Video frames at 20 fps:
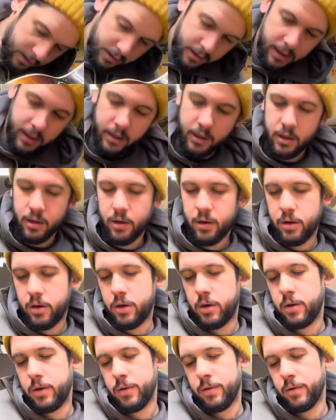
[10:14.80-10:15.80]
like
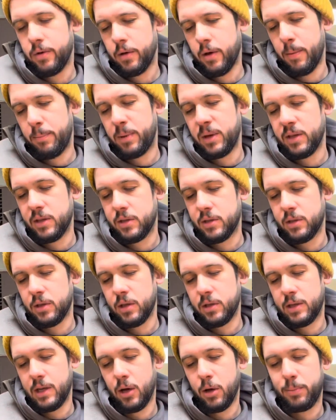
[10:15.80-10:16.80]
a piece, the
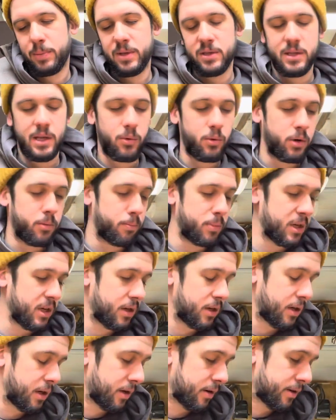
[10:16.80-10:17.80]
tail piece that would be
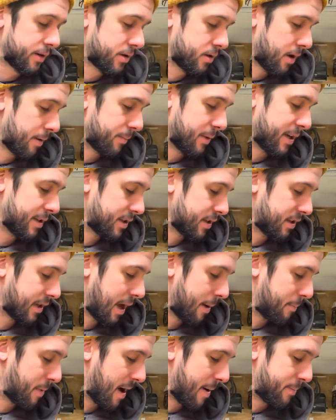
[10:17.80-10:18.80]
in here. So I'm guessing
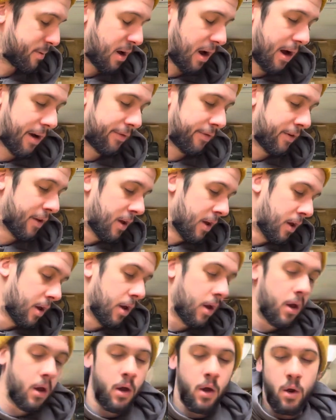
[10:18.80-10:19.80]
that popped off
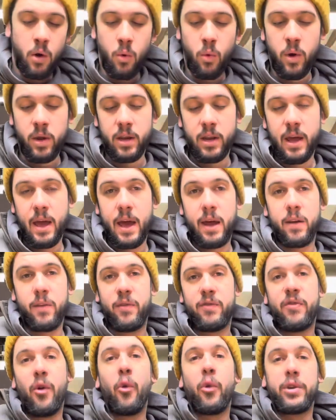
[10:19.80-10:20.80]
when it had
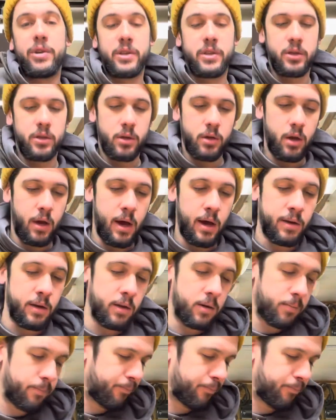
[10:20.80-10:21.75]
force on it.